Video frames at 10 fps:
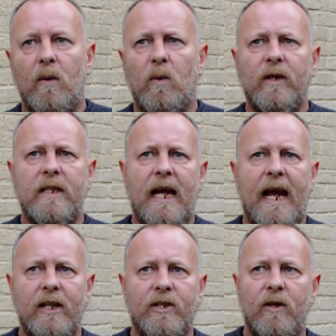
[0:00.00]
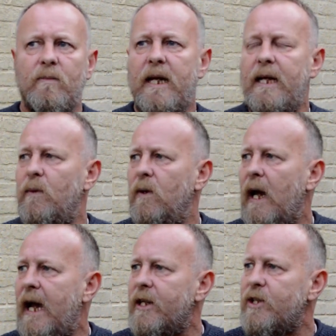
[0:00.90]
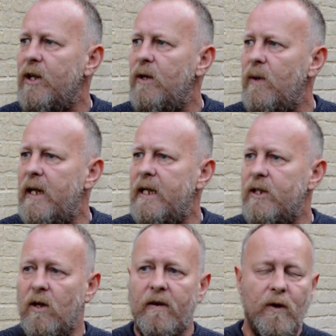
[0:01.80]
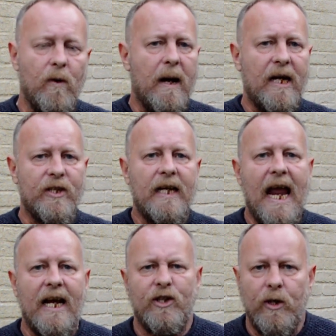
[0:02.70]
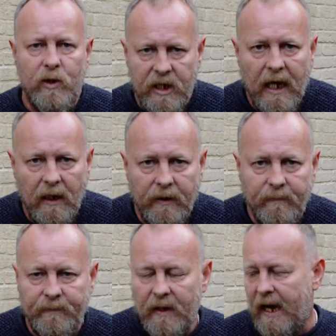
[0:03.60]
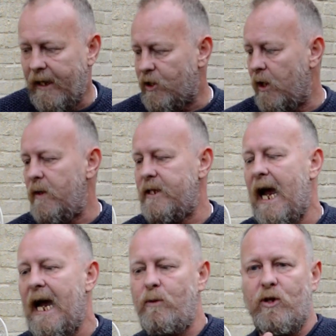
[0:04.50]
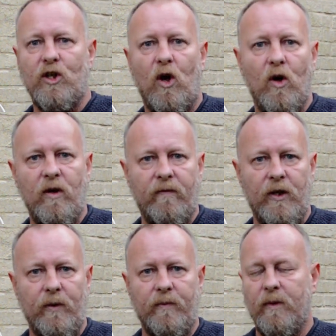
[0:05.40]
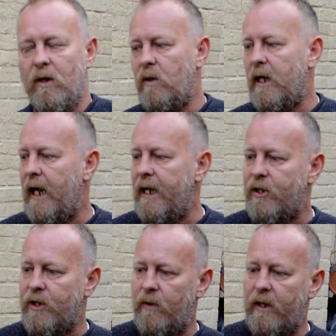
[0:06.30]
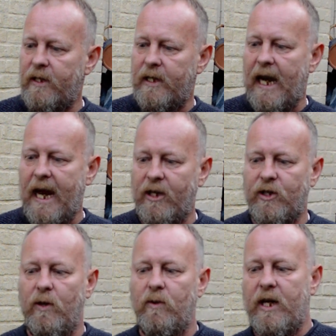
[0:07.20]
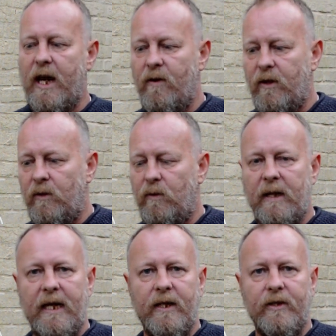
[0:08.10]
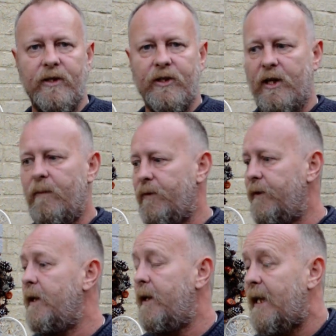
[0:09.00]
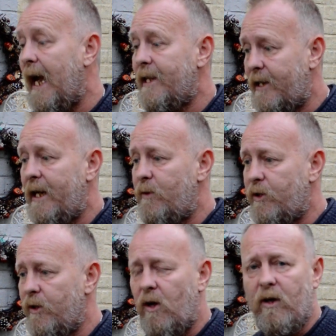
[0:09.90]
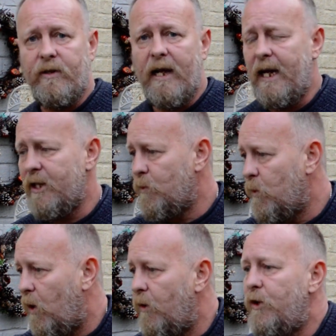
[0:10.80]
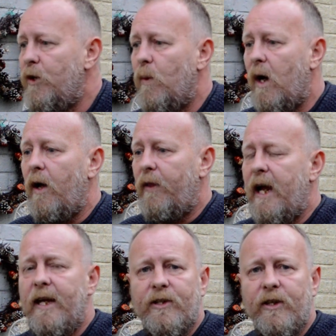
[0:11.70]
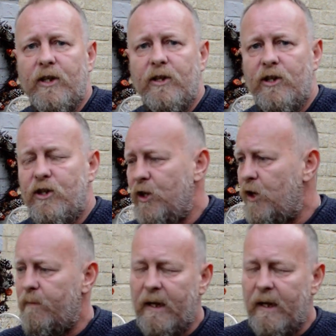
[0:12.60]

And what does exo mean? Well, exo is like, if you imagine exoskeleton. Exo is outside of you, okay? So there's an exoterical meaning to something that's outside. That's what you are there to consume.